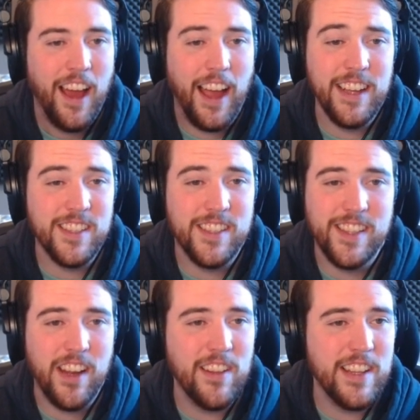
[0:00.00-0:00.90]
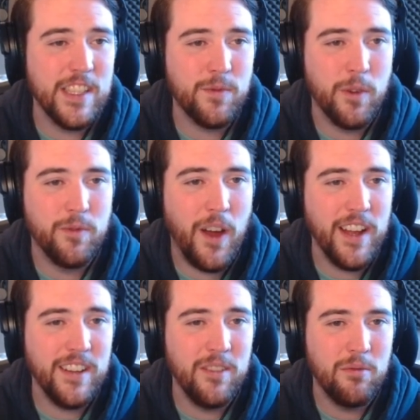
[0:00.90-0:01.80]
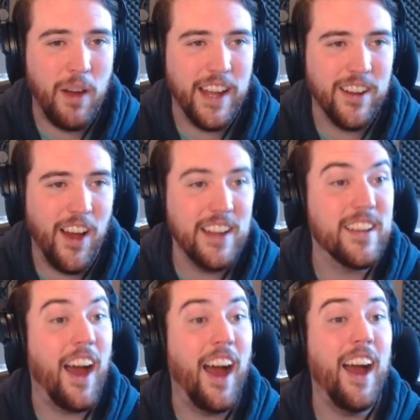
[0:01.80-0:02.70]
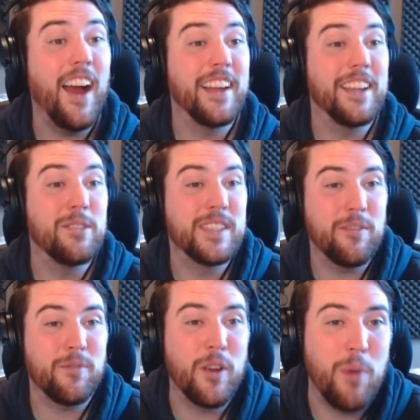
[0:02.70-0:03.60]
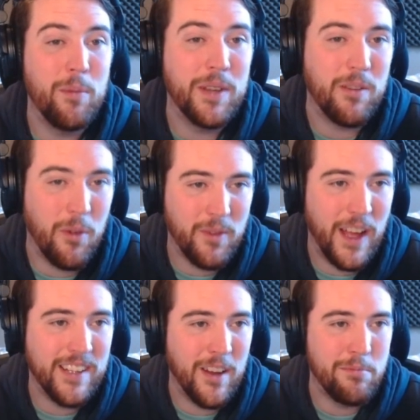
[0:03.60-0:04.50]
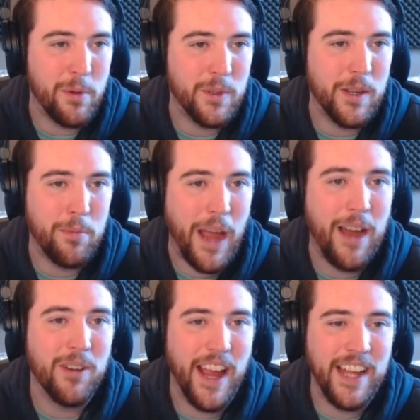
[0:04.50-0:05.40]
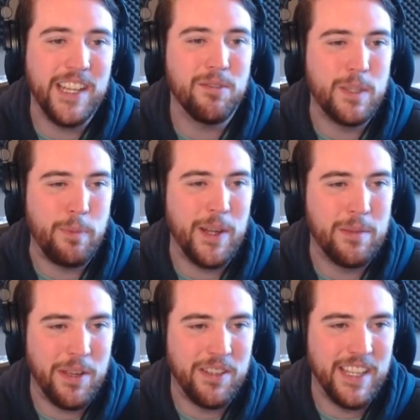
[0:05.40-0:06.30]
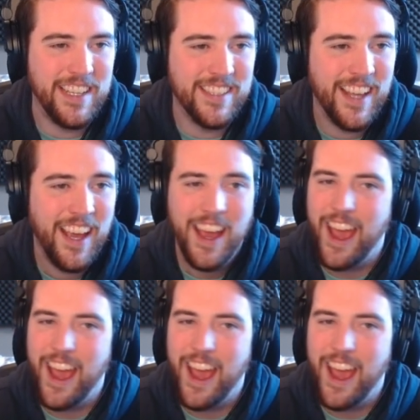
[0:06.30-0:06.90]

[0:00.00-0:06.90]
I can just sit on this for fun, why not? Ah, you sit for a moment and reflect on both your power and your responsibilities.